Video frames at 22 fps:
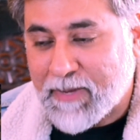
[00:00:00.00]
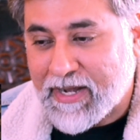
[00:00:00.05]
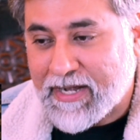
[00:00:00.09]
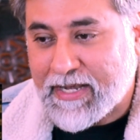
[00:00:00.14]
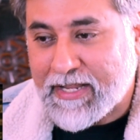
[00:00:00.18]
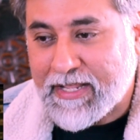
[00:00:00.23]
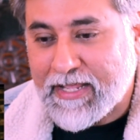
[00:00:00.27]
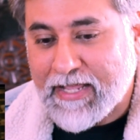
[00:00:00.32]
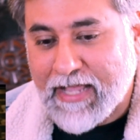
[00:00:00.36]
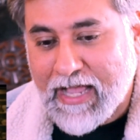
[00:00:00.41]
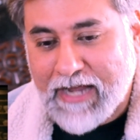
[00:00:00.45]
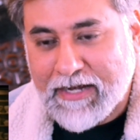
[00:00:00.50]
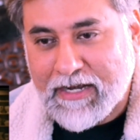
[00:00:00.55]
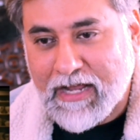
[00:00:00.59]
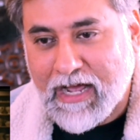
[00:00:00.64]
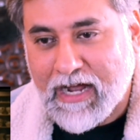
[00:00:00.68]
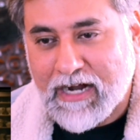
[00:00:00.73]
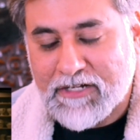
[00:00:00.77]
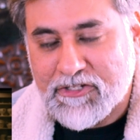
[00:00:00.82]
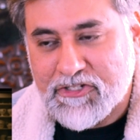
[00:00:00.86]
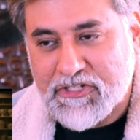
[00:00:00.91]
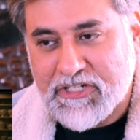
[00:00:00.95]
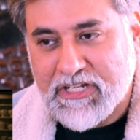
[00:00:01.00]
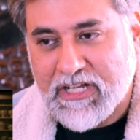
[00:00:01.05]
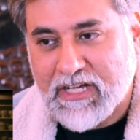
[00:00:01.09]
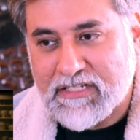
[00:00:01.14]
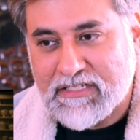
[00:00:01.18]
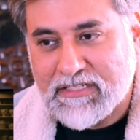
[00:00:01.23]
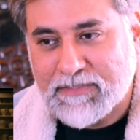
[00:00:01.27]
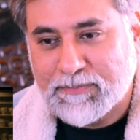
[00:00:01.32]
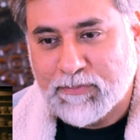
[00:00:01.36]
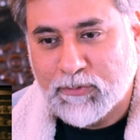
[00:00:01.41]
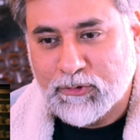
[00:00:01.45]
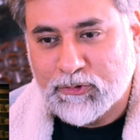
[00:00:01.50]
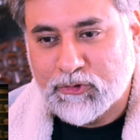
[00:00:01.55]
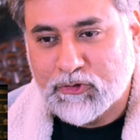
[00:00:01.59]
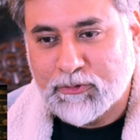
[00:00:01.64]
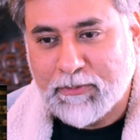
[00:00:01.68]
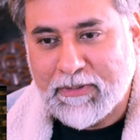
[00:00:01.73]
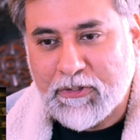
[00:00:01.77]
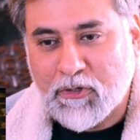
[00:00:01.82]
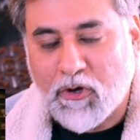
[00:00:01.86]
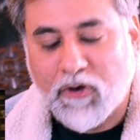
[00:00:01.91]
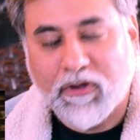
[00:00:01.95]
Betty and Archie are supposed
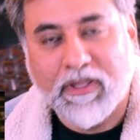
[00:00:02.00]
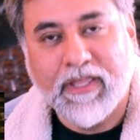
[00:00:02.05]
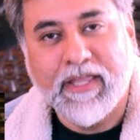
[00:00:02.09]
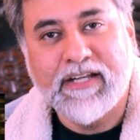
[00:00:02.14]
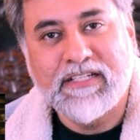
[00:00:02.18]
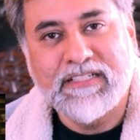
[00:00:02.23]
to be talking.